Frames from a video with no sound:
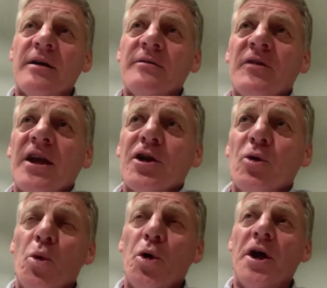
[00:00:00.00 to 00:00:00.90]
they can
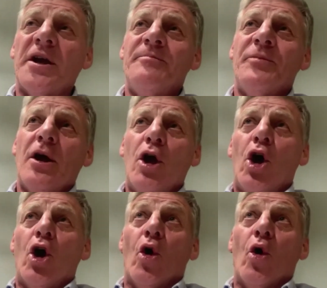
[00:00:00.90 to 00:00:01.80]
work,
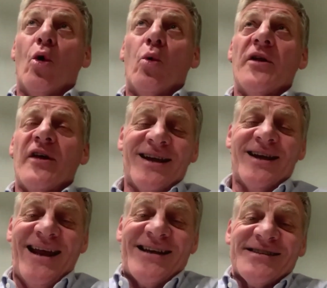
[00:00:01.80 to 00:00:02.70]
or where they
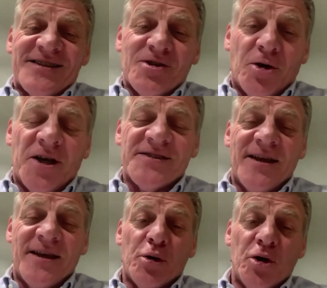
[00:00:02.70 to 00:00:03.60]
can exercise
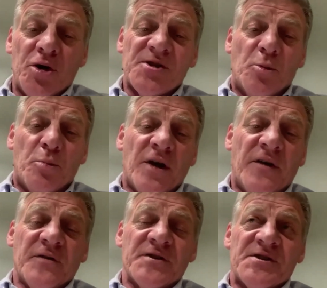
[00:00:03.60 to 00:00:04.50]
their personal
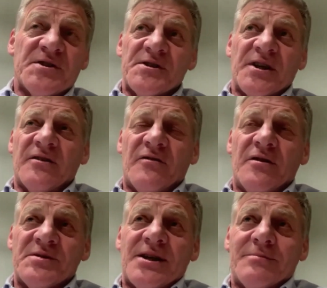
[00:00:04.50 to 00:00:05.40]
preferences to give
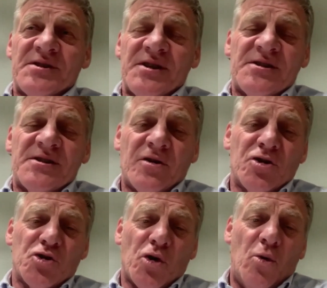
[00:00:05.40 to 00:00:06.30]
them some sense of
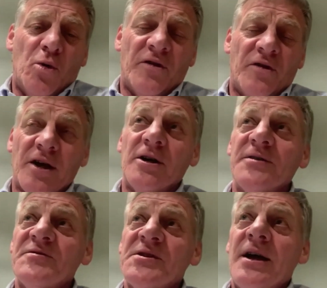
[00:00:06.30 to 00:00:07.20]
control in their
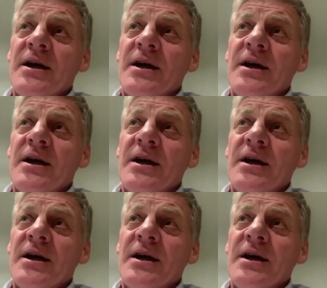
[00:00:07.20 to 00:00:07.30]
lives,